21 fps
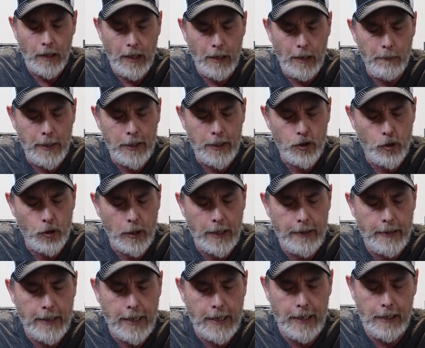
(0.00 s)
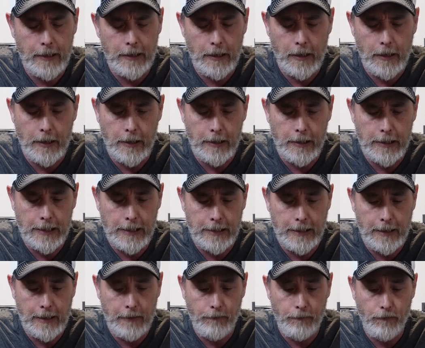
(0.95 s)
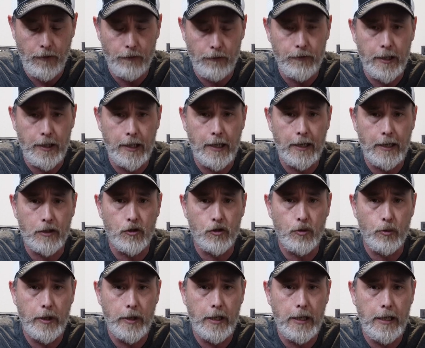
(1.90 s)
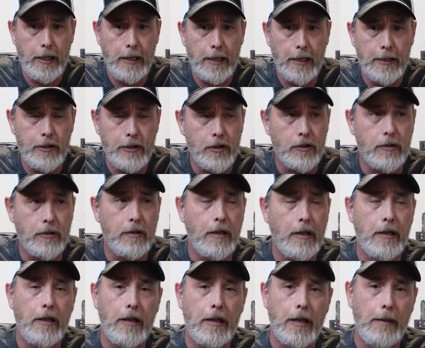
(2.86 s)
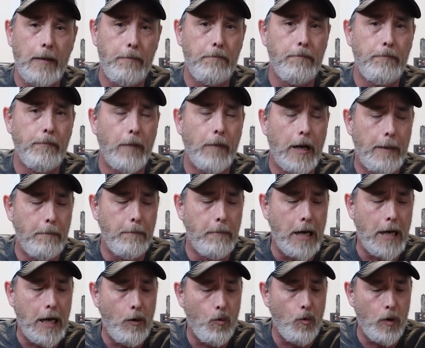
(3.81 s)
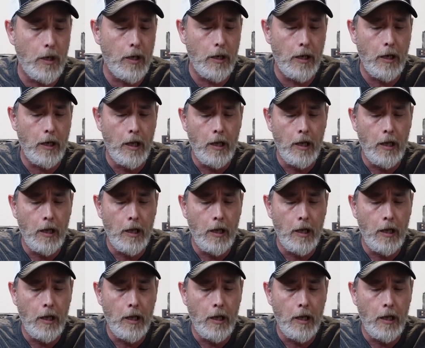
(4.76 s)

I might try that uh, 9950 X3D. I just uh, I I bought one